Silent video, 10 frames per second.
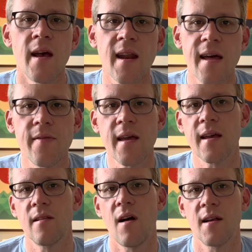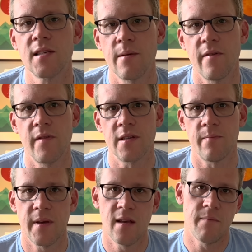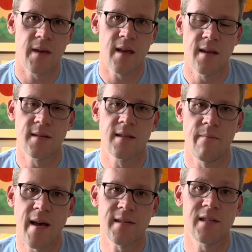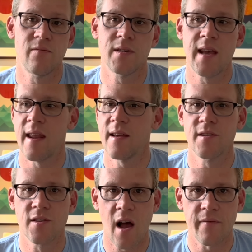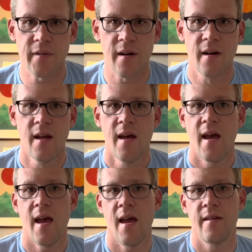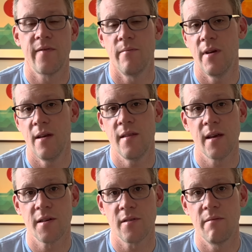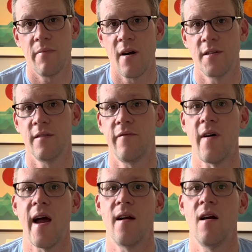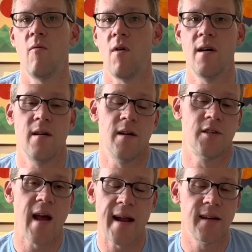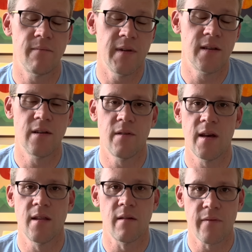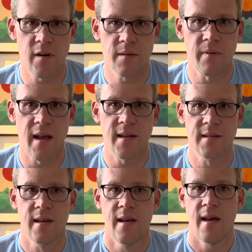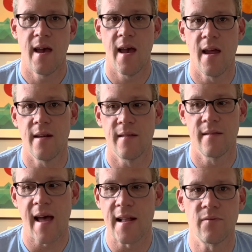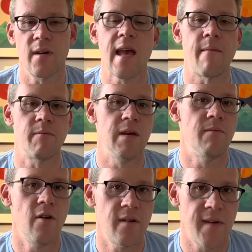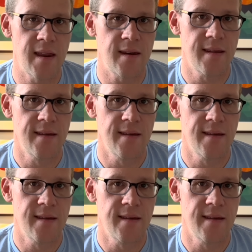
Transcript: And I think it lost some of its appeal because the message was getting softer. And for me, the extreme parts of FIRE are what attracted me to it in the first place. And that's what kept me motivated.